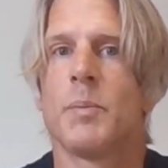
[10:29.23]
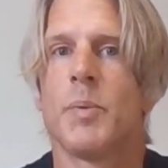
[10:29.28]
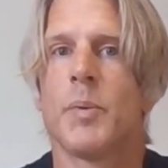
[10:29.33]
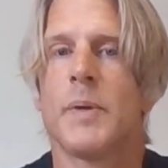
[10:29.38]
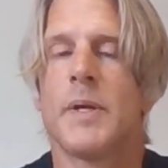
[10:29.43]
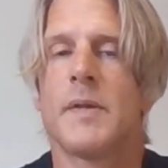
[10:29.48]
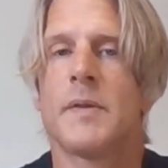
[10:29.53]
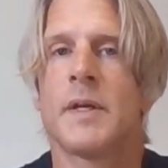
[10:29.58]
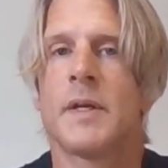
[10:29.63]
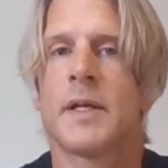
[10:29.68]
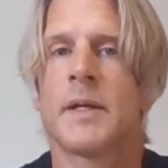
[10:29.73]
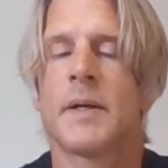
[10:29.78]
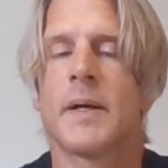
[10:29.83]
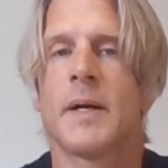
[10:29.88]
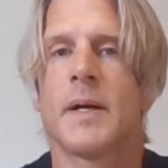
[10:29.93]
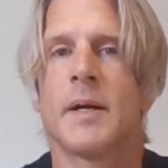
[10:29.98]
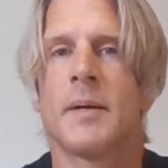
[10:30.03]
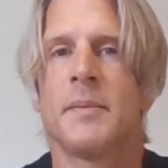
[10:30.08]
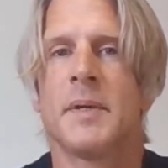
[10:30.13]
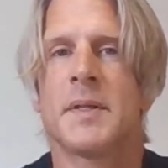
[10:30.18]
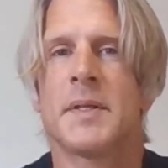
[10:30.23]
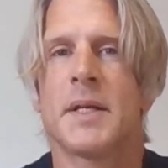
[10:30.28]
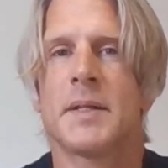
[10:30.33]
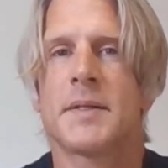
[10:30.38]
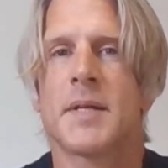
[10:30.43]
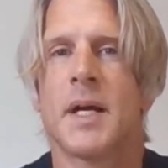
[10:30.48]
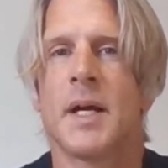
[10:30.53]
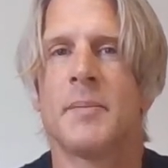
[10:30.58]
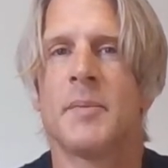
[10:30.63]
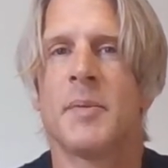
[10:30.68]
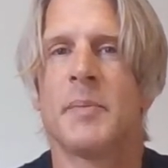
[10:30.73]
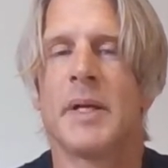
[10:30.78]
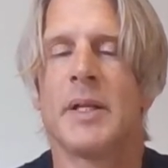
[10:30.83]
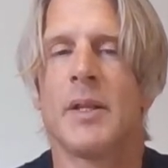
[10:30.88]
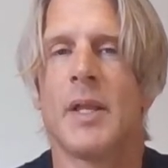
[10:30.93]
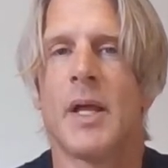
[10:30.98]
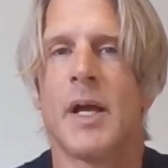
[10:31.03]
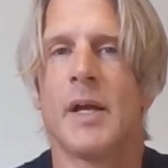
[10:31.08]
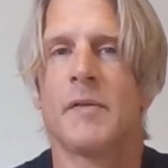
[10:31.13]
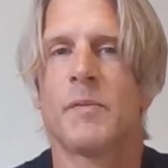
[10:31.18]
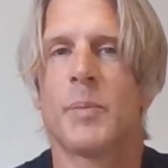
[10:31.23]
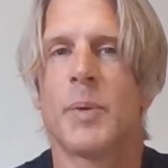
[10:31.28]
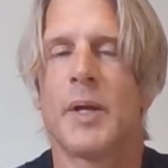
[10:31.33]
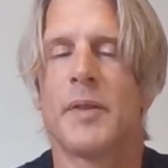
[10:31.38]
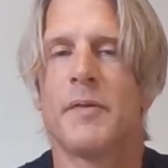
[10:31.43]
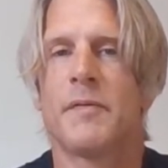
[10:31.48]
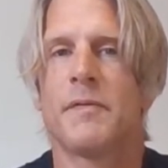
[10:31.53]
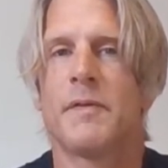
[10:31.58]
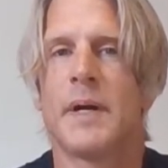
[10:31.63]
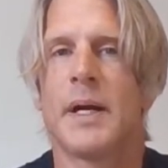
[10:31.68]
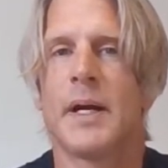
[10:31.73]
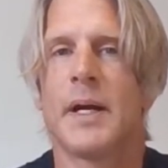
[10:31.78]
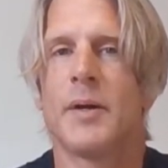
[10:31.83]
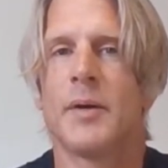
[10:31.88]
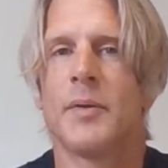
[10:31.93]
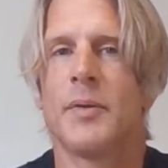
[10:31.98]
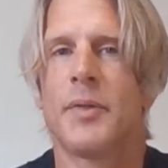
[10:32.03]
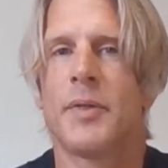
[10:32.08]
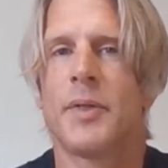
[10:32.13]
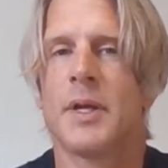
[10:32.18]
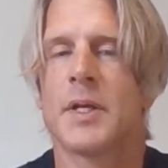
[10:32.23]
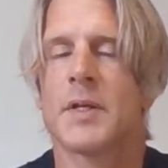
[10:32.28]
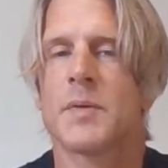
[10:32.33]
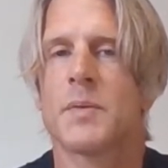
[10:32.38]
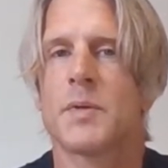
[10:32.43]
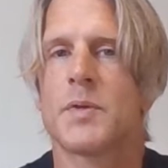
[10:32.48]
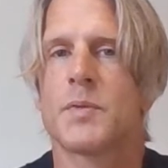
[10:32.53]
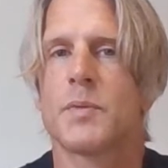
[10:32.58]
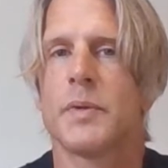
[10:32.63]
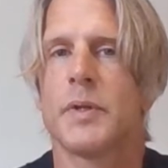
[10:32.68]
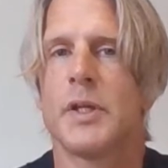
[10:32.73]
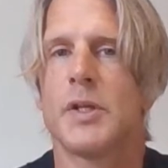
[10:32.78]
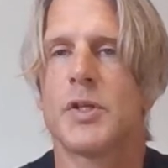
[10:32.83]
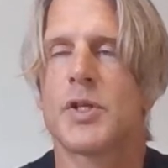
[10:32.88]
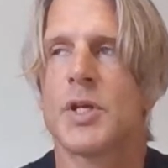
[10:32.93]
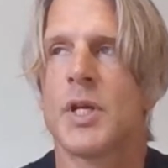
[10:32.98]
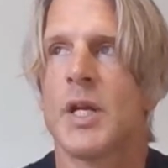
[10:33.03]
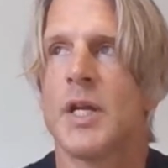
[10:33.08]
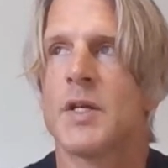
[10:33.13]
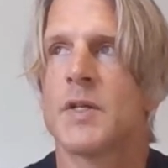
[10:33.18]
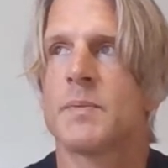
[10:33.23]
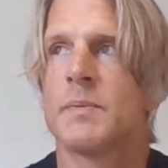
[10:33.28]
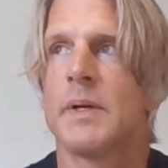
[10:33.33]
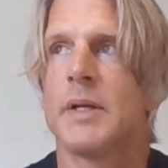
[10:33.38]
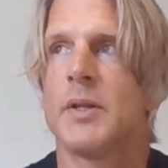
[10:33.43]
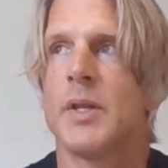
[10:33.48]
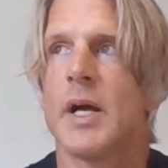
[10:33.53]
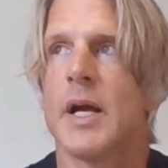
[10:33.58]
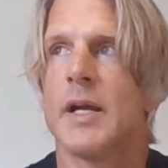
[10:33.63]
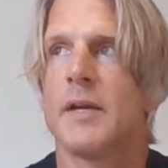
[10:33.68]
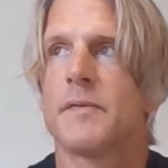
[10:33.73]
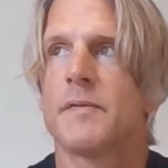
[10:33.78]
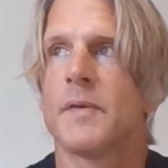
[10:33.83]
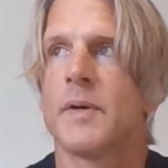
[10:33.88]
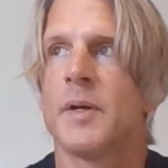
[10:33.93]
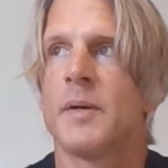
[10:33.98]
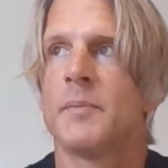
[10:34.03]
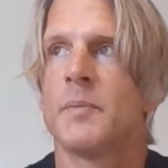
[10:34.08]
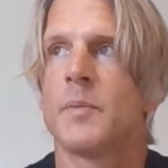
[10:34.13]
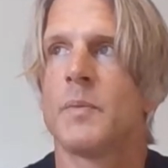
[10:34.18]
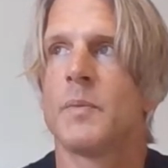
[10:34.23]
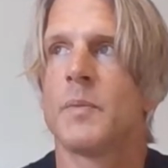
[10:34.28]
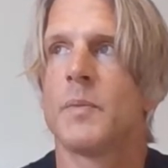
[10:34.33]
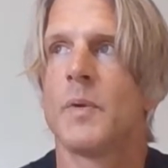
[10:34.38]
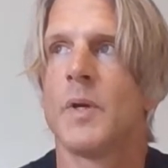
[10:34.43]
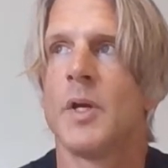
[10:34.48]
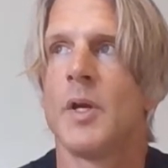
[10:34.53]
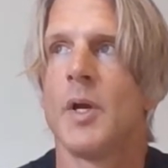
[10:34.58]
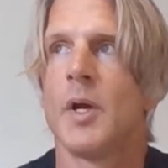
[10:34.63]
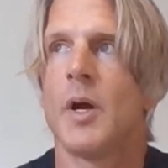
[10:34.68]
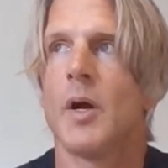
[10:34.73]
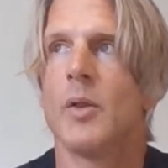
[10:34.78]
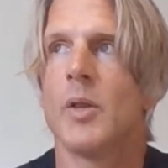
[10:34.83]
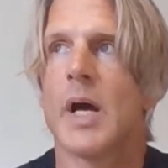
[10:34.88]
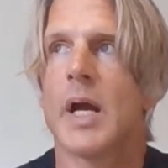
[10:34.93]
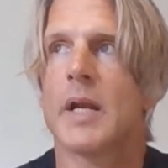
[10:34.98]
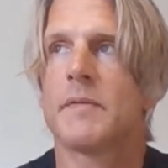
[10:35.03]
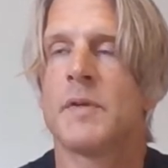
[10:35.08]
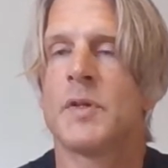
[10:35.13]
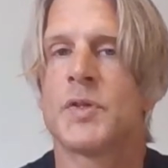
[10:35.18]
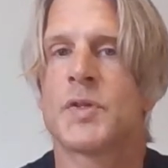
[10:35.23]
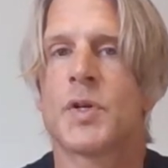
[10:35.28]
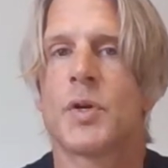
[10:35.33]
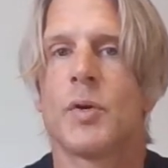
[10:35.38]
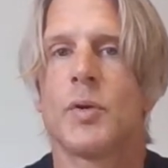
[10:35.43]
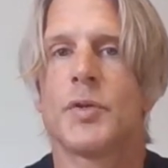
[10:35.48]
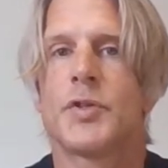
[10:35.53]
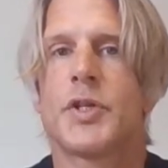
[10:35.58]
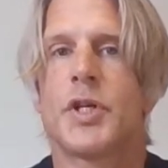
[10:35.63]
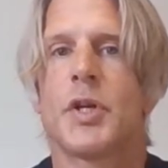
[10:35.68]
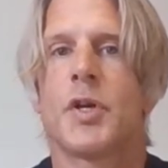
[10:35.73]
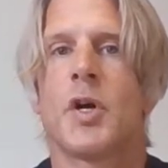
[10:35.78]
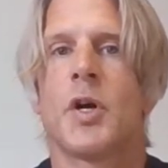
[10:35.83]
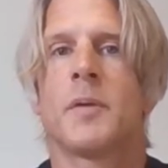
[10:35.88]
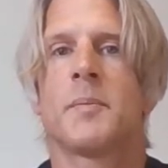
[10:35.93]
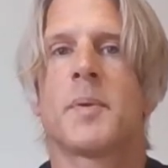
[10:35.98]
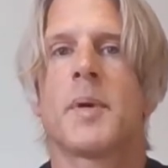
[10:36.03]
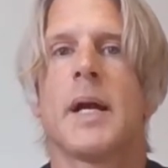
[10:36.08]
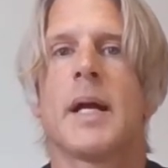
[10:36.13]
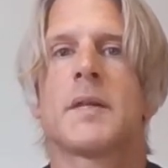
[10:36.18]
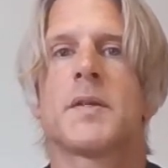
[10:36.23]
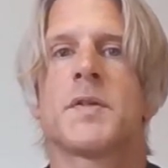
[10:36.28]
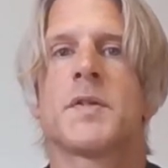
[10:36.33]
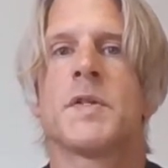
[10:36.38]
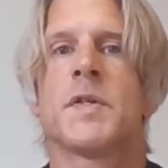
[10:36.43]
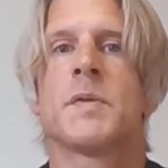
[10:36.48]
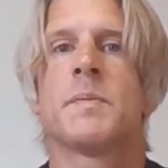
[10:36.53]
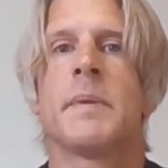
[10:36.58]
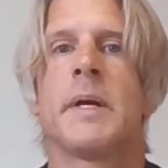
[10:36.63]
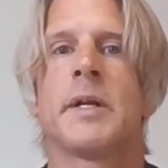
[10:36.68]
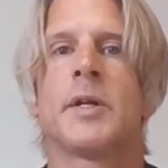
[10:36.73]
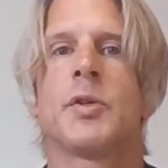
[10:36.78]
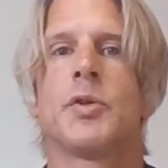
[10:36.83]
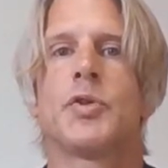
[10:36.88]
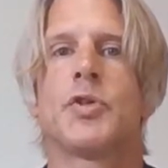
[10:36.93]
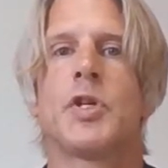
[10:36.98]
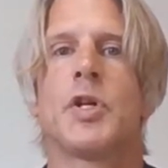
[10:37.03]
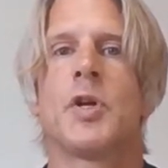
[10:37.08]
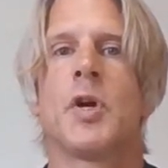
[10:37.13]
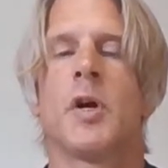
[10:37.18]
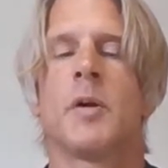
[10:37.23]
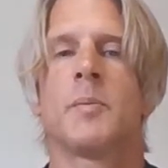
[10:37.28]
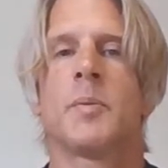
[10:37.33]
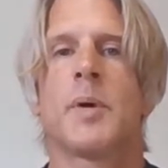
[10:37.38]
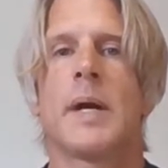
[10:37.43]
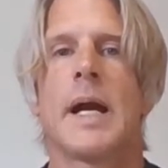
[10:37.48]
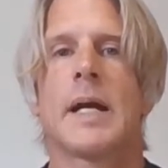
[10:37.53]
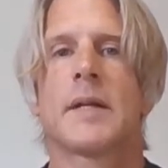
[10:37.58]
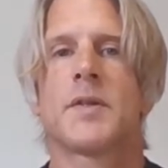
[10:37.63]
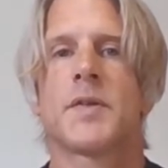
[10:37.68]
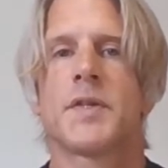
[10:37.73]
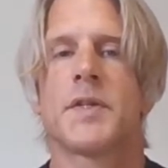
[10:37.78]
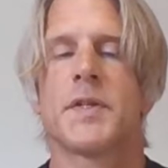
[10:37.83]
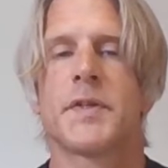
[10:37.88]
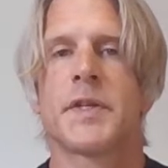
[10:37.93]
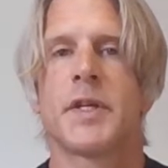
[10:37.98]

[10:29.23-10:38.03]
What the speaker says: breathing at that time in my life, breath of fire and things which really changed my life. A lot of internal Qigong practices, medical Qigong practices,